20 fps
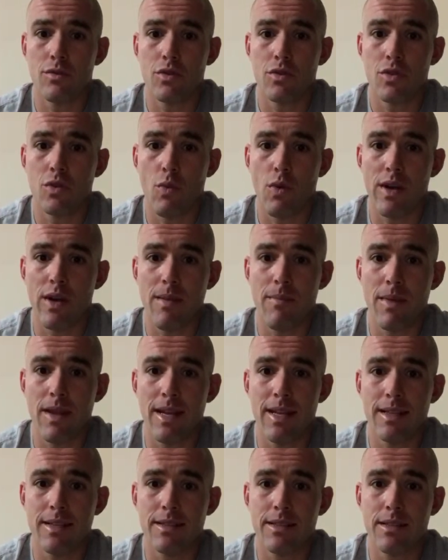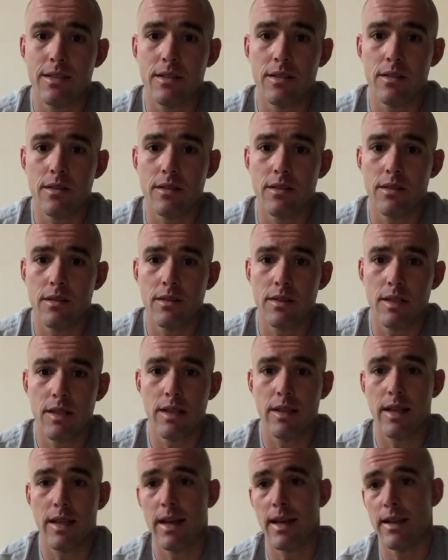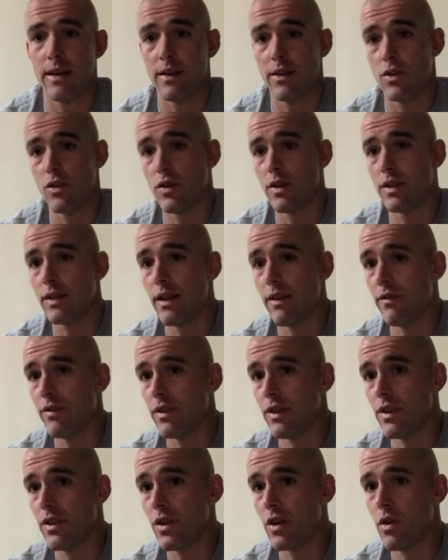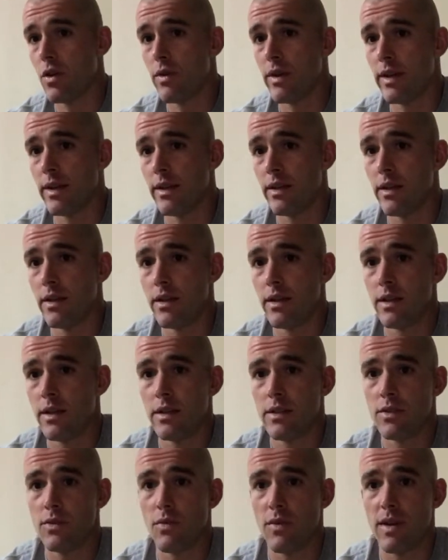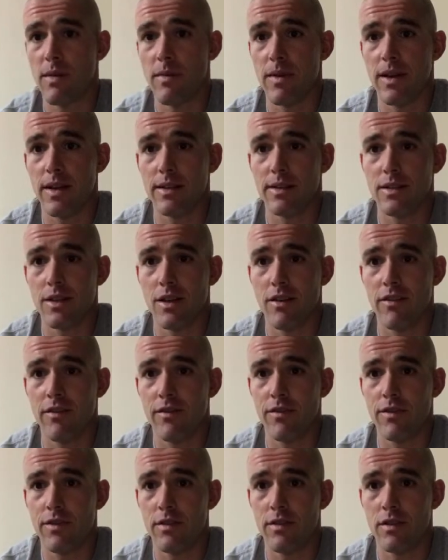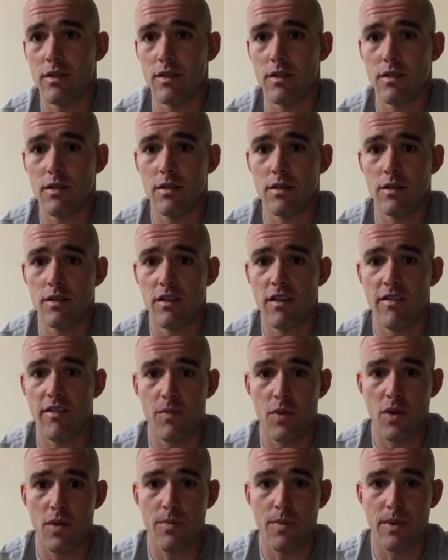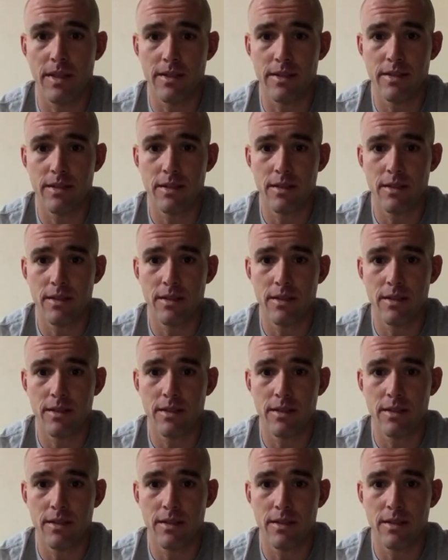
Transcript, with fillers: 20 minutes, then you could definitely throw in 20 minutes of, of burpees.